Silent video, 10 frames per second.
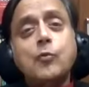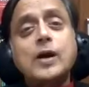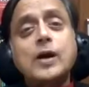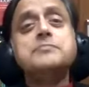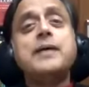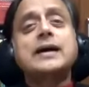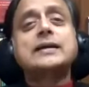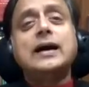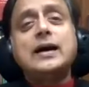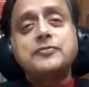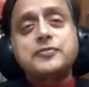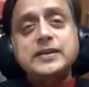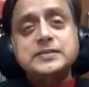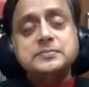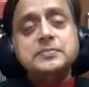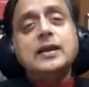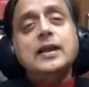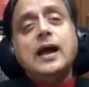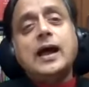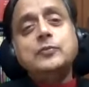won back our freedom,
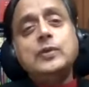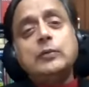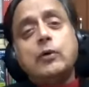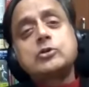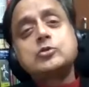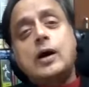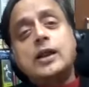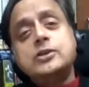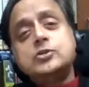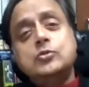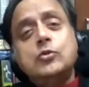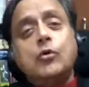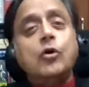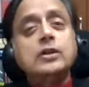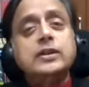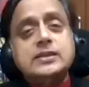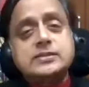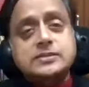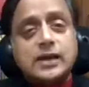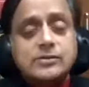and we want to undo all
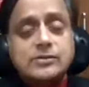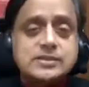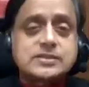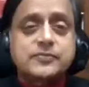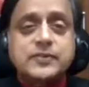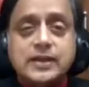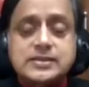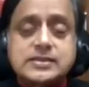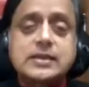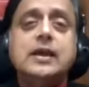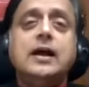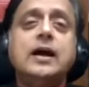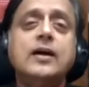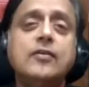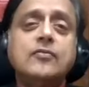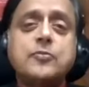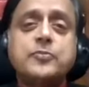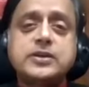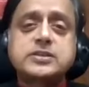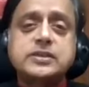these thousands of years of
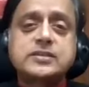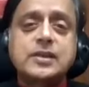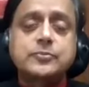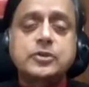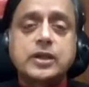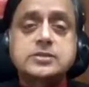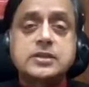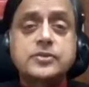oppression and subjugation.